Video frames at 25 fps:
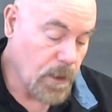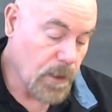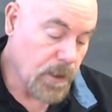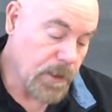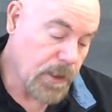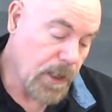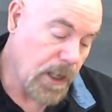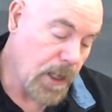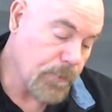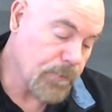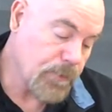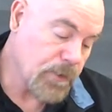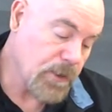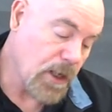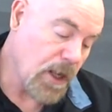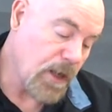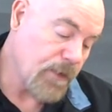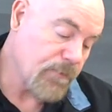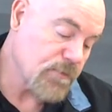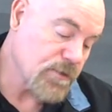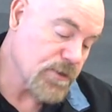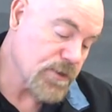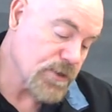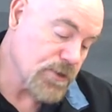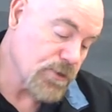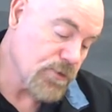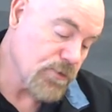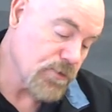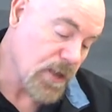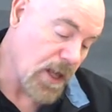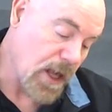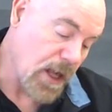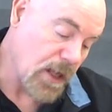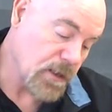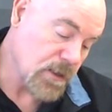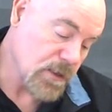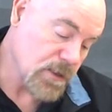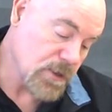Captain Ivers knew
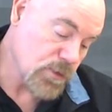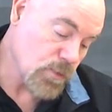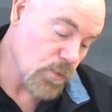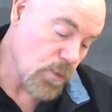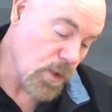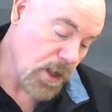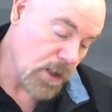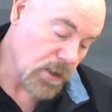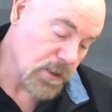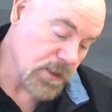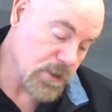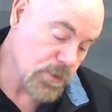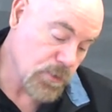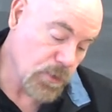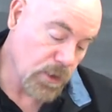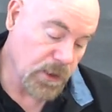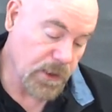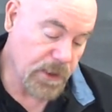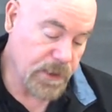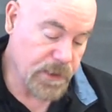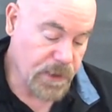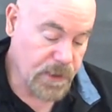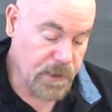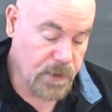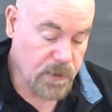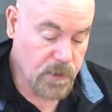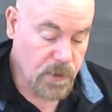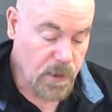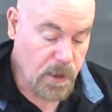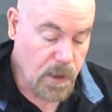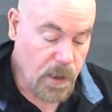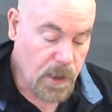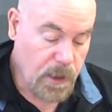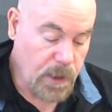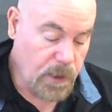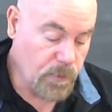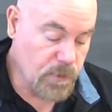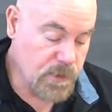that as well as Willie did.
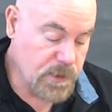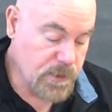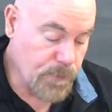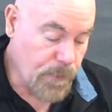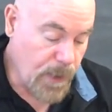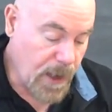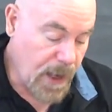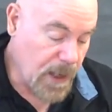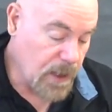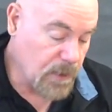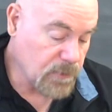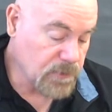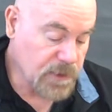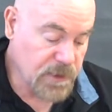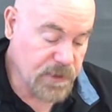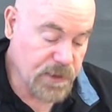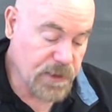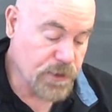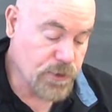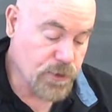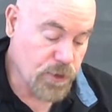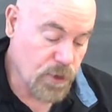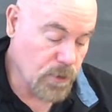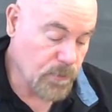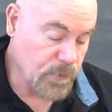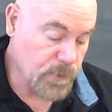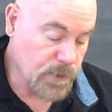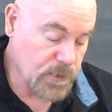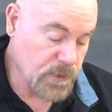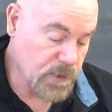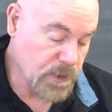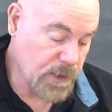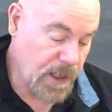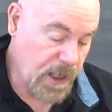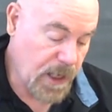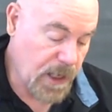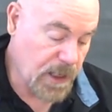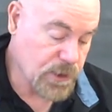He was bound and determined to
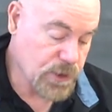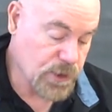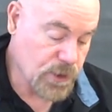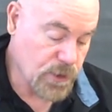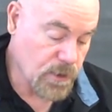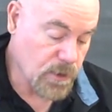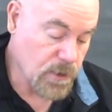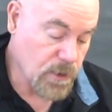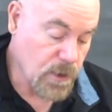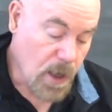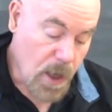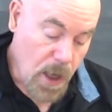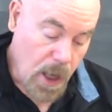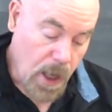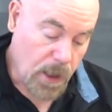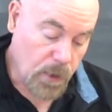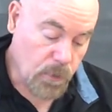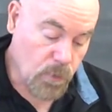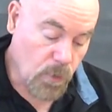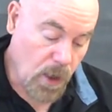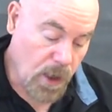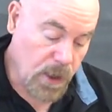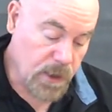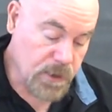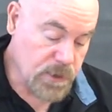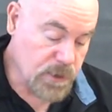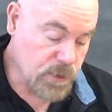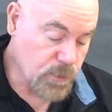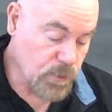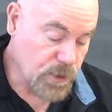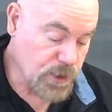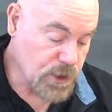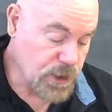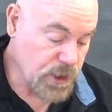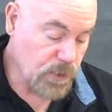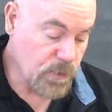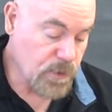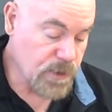catch her. And once, when
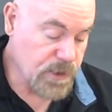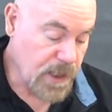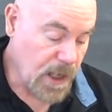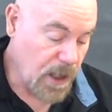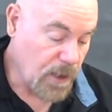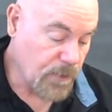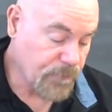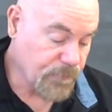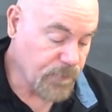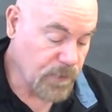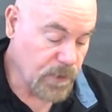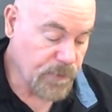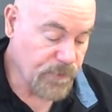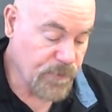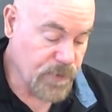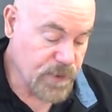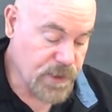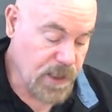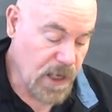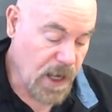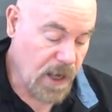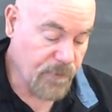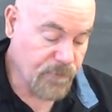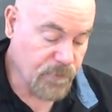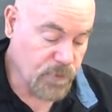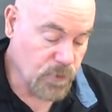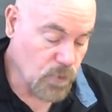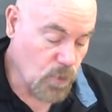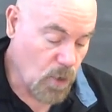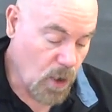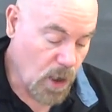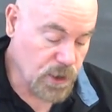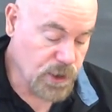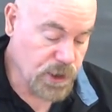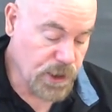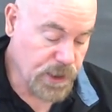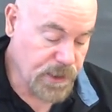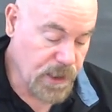she was out front of the tavern
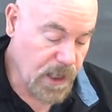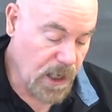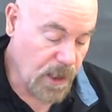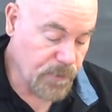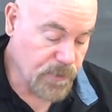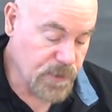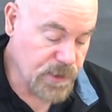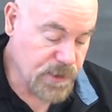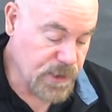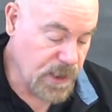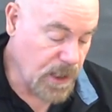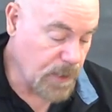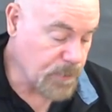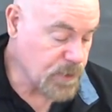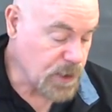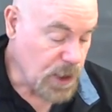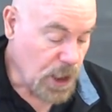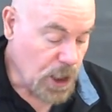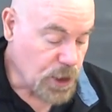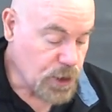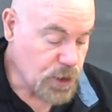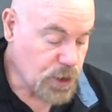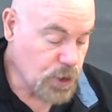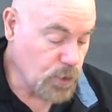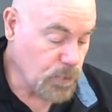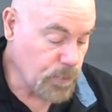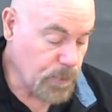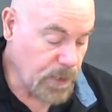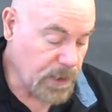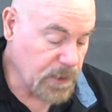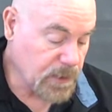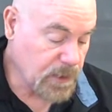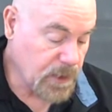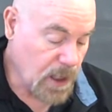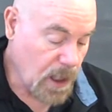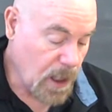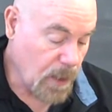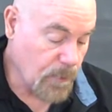washing down the steps, 2
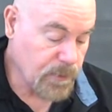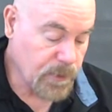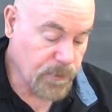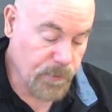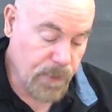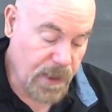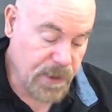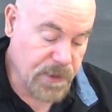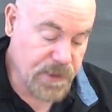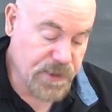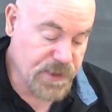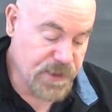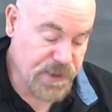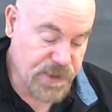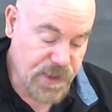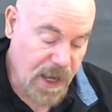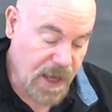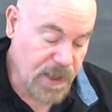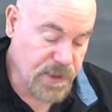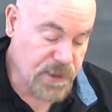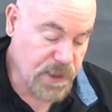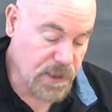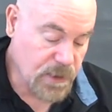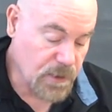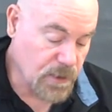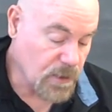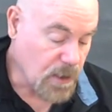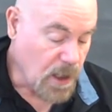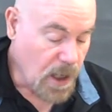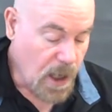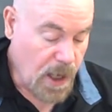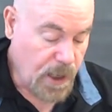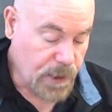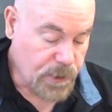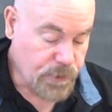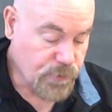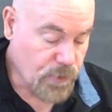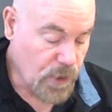men come and made a snatch at her
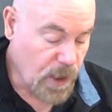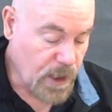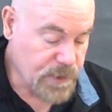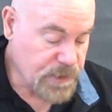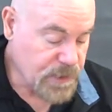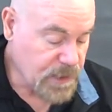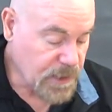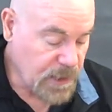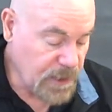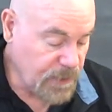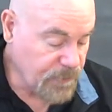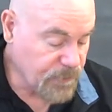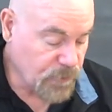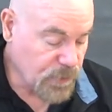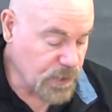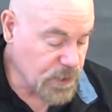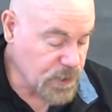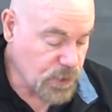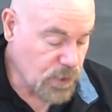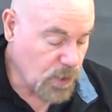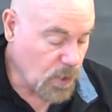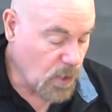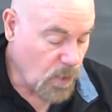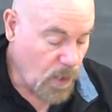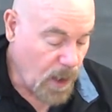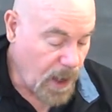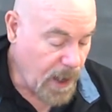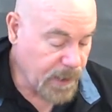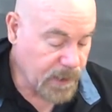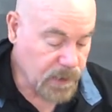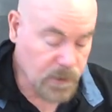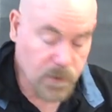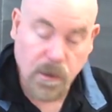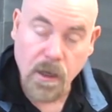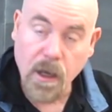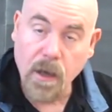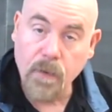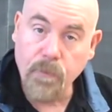and tried to heave her into a wagon,
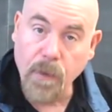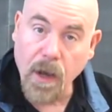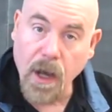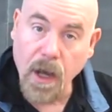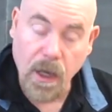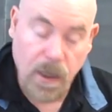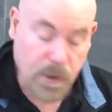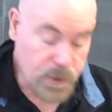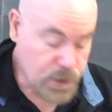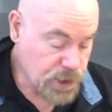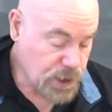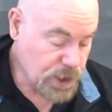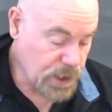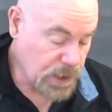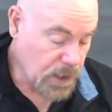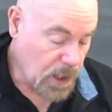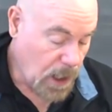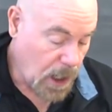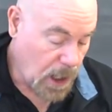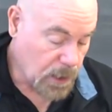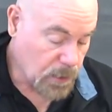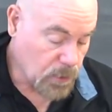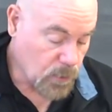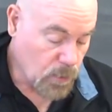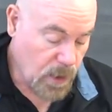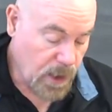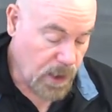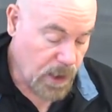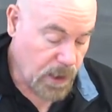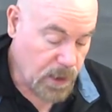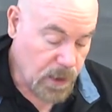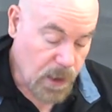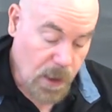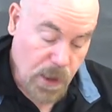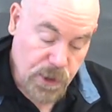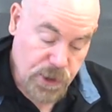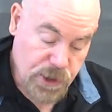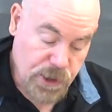but she got away.
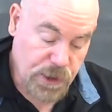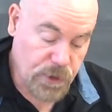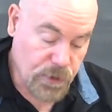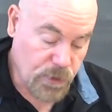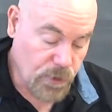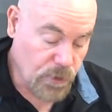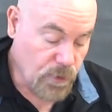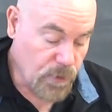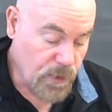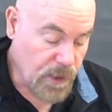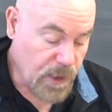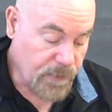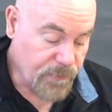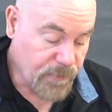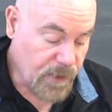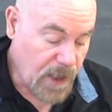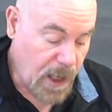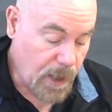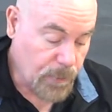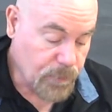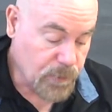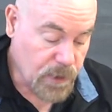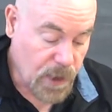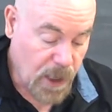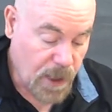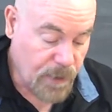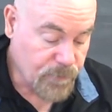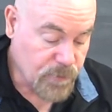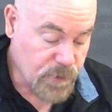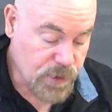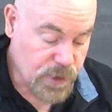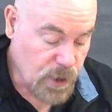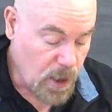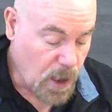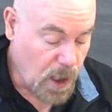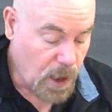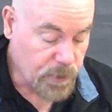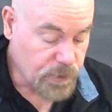She knew that if Captain
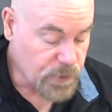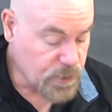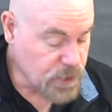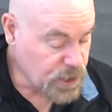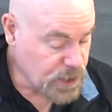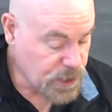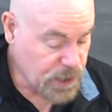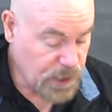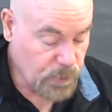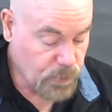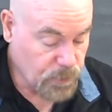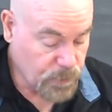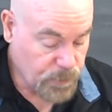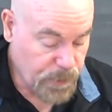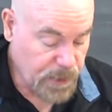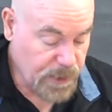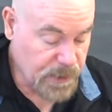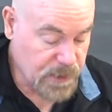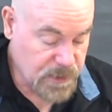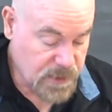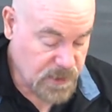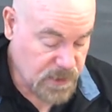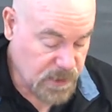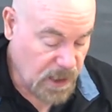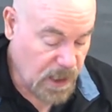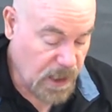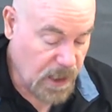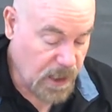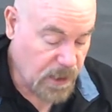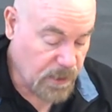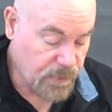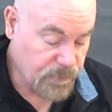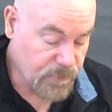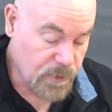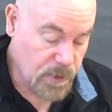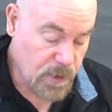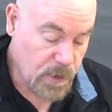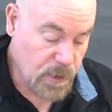Ivers caught her, she would be a slave.
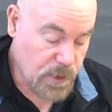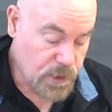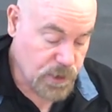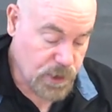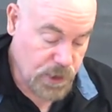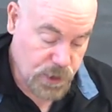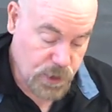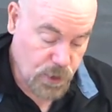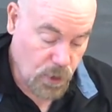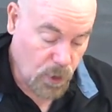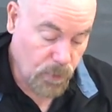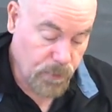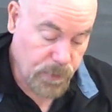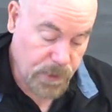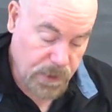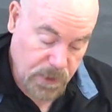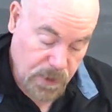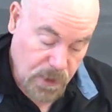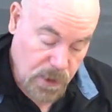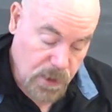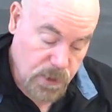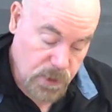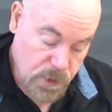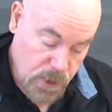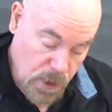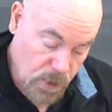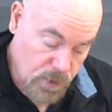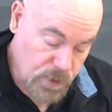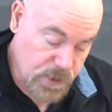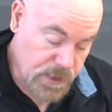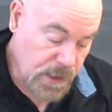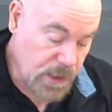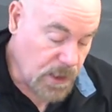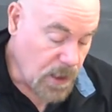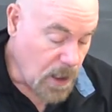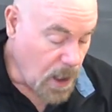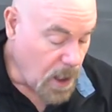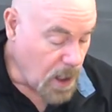She told me,
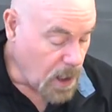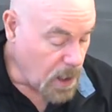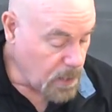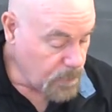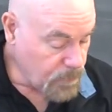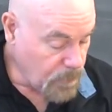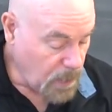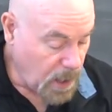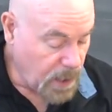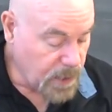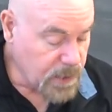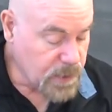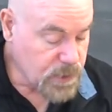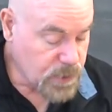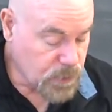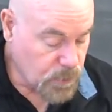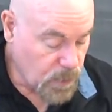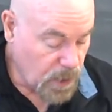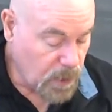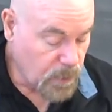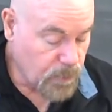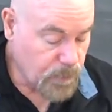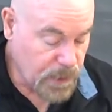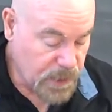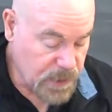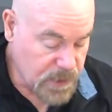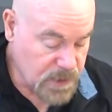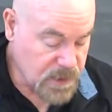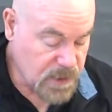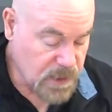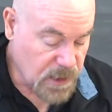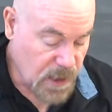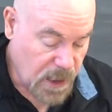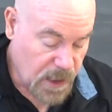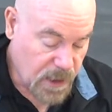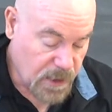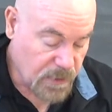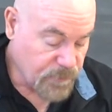"Nosy, I might as well be a
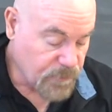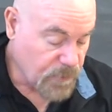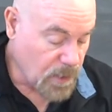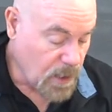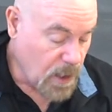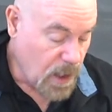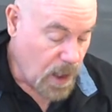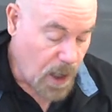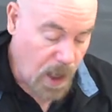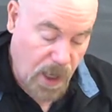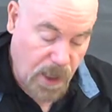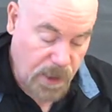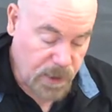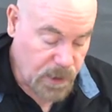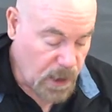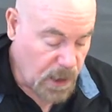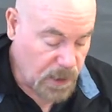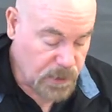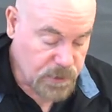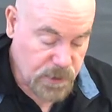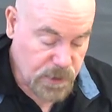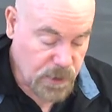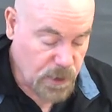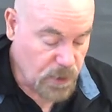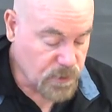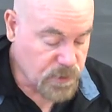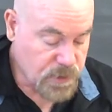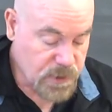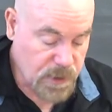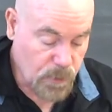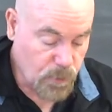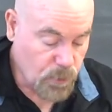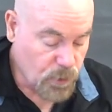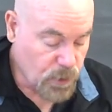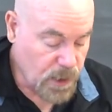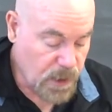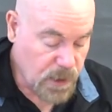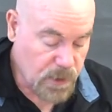slave. I got to go
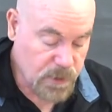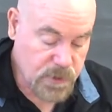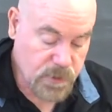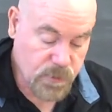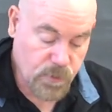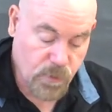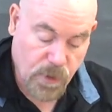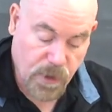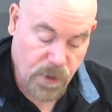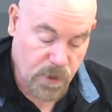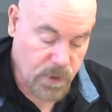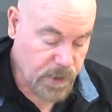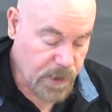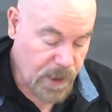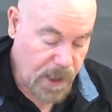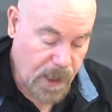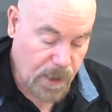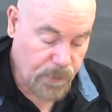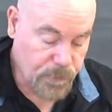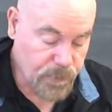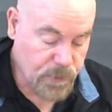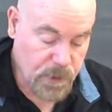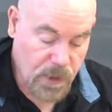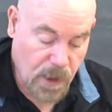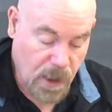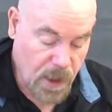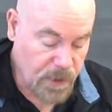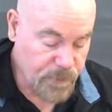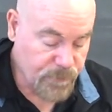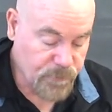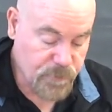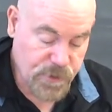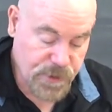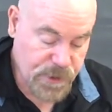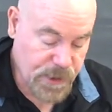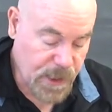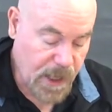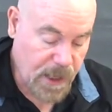somewhere else where Captain
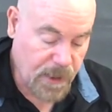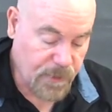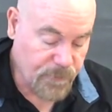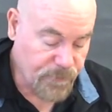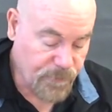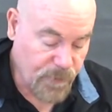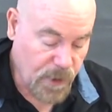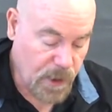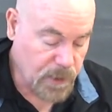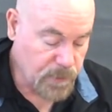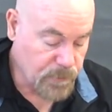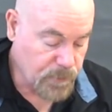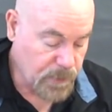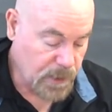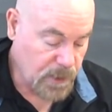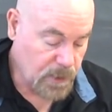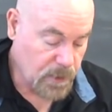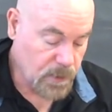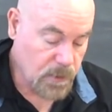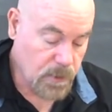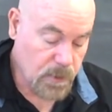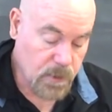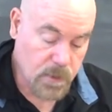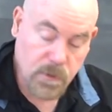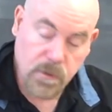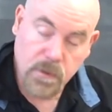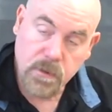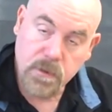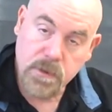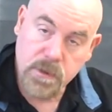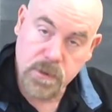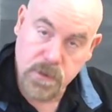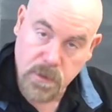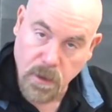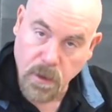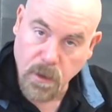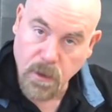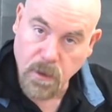Ivers can't find me."
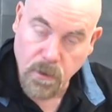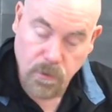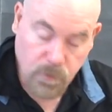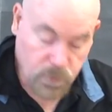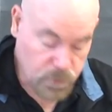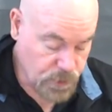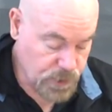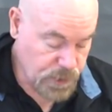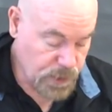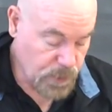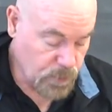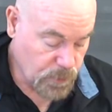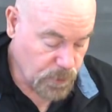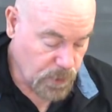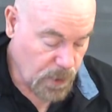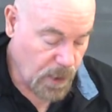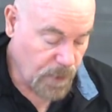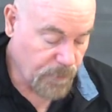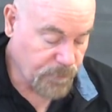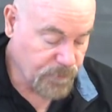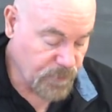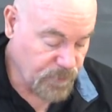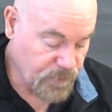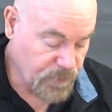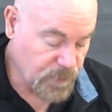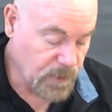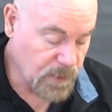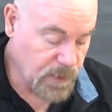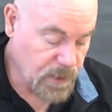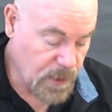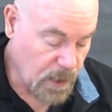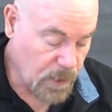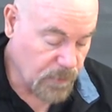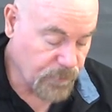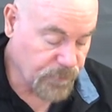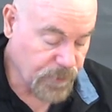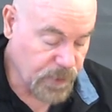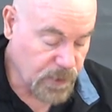So she went off to
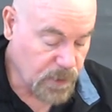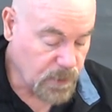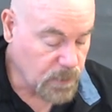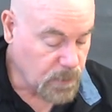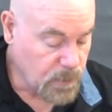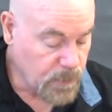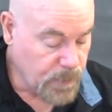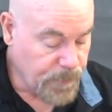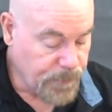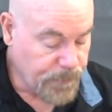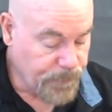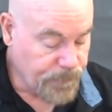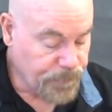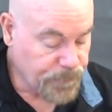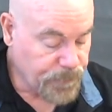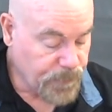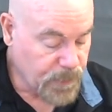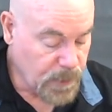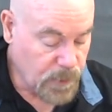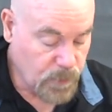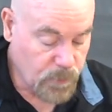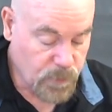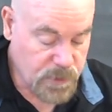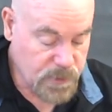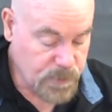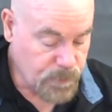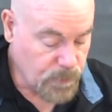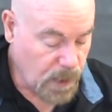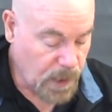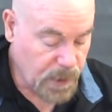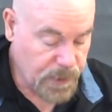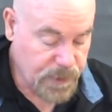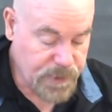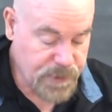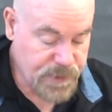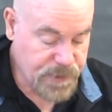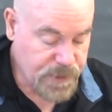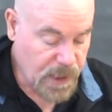Philadelphia. It was
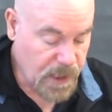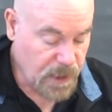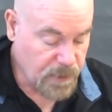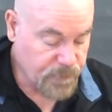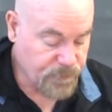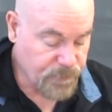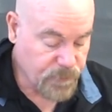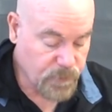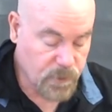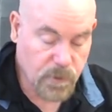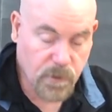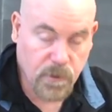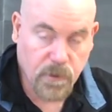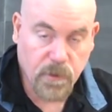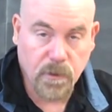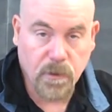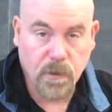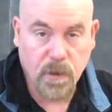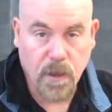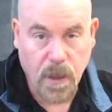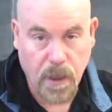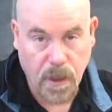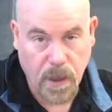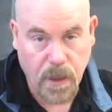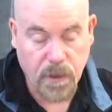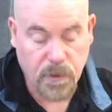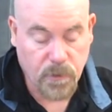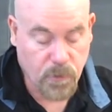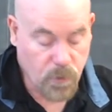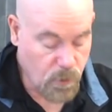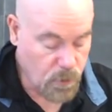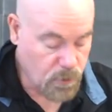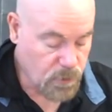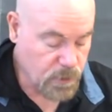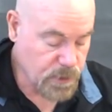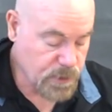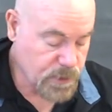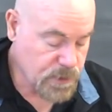mighty sad for her and
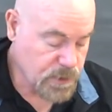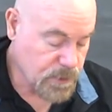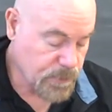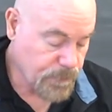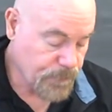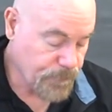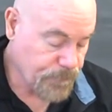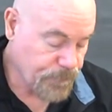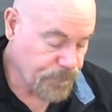Horace.